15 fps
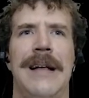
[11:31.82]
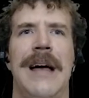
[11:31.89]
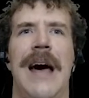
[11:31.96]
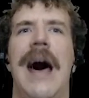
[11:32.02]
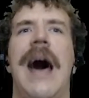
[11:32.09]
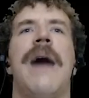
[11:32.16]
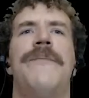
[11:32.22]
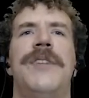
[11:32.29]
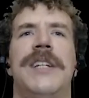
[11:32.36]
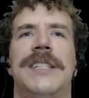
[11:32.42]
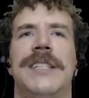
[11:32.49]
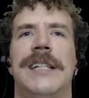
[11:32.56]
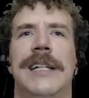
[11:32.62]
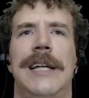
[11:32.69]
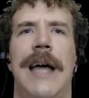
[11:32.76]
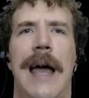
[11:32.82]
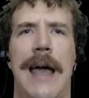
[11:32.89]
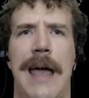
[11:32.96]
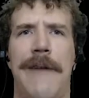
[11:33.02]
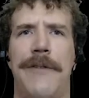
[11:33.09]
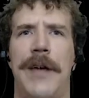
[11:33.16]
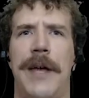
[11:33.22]
Obviously, I
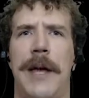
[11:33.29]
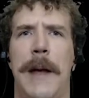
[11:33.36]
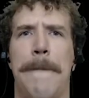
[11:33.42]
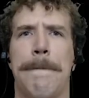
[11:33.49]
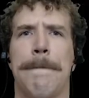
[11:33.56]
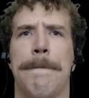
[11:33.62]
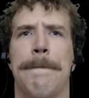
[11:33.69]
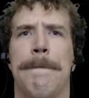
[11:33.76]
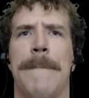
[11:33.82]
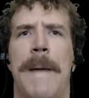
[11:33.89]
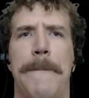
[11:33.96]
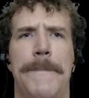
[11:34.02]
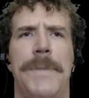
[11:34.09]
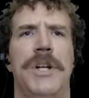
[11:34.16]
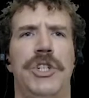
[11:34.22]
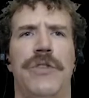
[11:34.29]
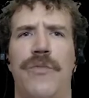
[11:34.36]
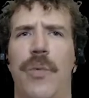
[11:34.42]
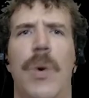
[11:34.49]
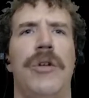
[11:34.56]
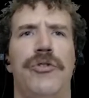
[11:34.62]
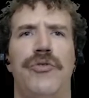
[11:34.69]
have a bunch
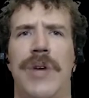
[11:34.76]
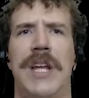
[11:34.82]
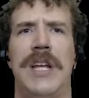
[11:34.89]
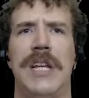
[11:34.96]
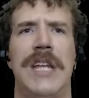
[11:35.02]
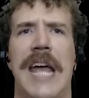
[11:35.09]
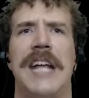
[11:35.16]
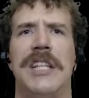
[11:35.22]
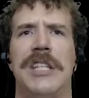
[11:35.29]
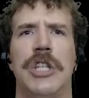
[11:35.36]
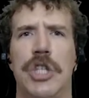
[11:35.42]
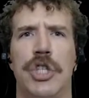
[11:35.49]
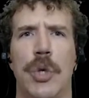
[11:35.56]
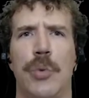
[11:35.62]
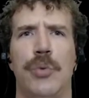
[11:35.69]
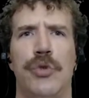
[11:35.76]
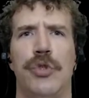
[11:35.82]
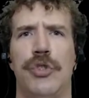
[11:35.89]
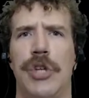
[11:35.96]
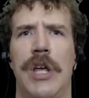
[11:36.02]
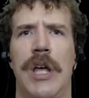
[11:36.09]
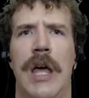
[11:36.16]
of well-trained knights and
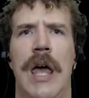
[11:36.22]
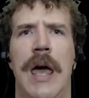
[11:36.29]
soldiers,